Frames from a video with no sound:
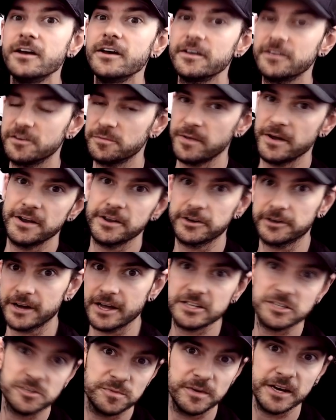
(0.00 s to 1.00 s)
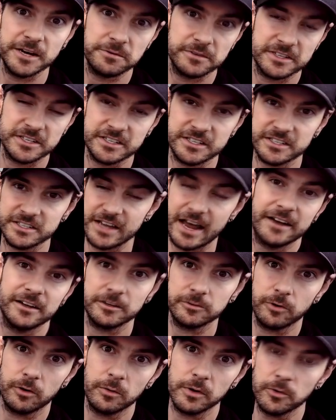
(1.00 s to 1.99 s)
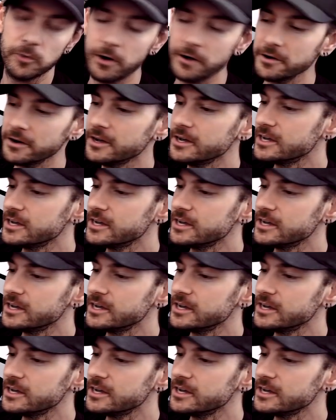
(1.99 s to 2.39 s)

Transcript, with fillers: depending on our speed, which is exactly what we want.